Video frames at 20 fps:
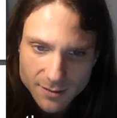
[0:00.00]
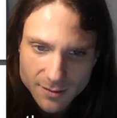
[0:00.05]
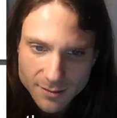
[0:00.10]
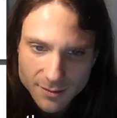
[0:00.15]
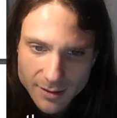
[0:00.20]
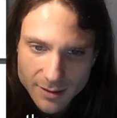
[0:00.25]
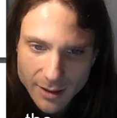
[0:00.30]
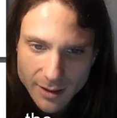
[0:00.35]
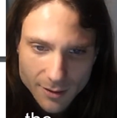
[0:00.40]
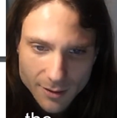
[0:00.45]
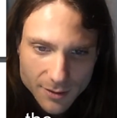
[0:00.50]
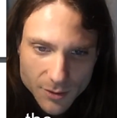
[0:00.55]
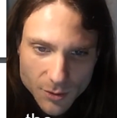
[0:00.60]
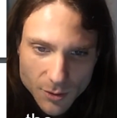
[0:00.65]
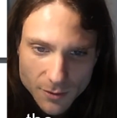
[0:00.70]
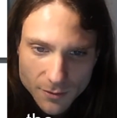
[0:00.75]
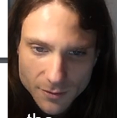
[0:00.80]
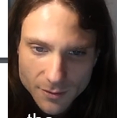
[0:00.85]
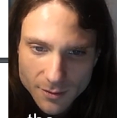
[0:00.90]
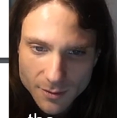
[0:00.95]
Now that
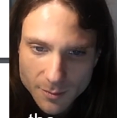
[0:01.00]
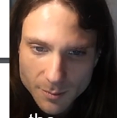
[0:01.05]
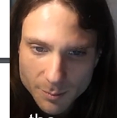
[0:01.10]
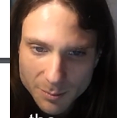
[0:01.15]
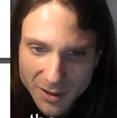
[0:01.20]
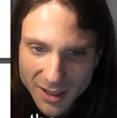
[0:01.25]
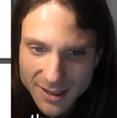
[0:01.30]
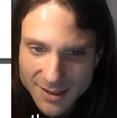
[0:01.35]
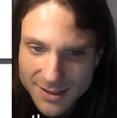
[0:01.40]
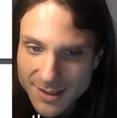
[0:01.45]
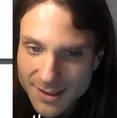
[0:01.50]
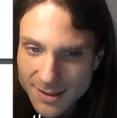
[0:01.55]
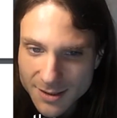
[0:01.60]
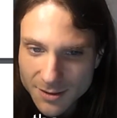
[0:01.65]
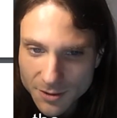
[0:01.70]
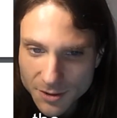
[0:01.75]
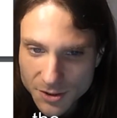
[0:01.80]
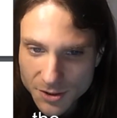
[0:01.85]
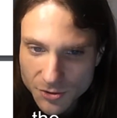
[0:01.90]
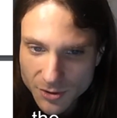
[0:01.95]
you've passed this into
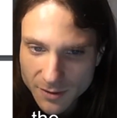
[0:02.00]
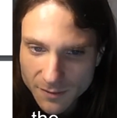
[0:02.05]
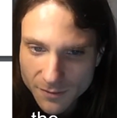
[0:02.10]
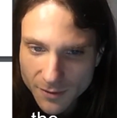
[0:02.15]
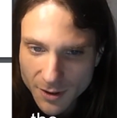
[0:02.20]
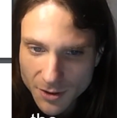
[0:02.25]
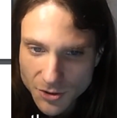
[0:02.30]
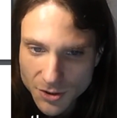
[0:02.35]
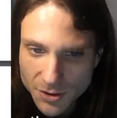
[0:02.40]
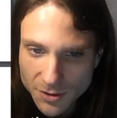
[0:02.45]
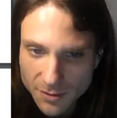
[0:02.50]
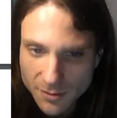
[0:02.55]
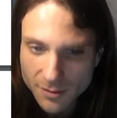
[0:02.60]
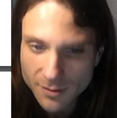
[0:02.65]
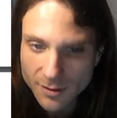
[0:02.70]
the string function